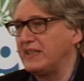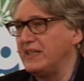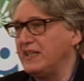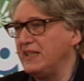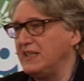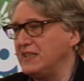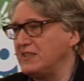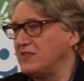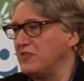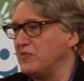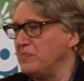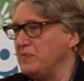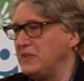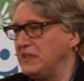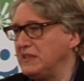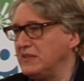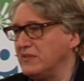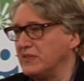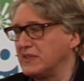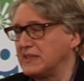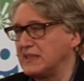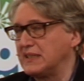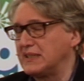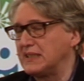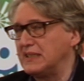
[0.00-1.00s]
case of
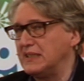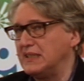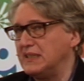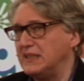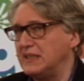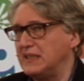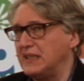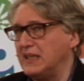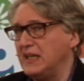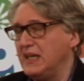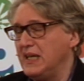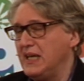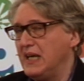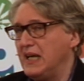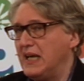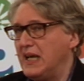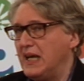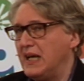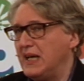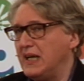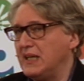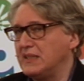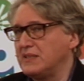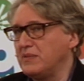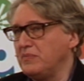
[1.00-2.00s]
medieval society
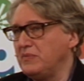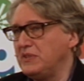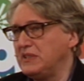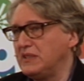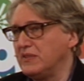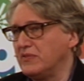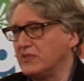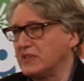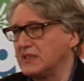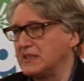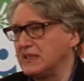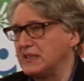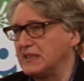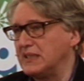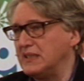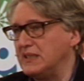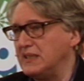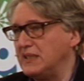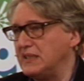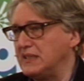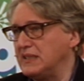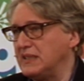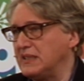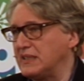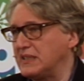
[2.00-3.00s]
as a medieval
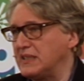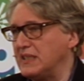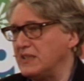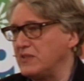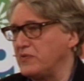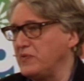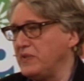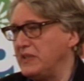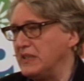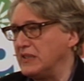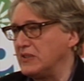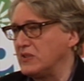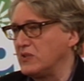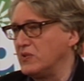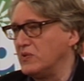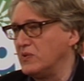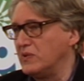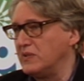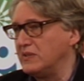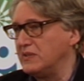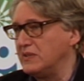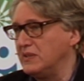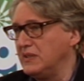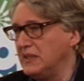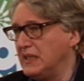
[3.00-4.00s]
society that we are
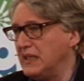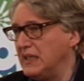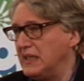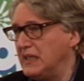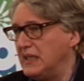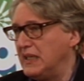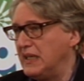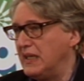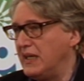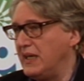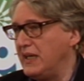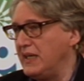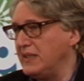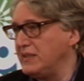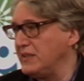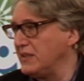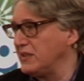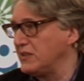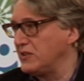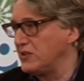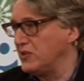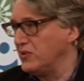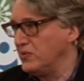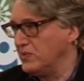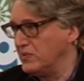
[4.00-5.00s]
heading
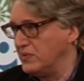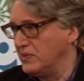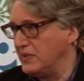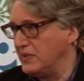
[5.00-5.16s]
to.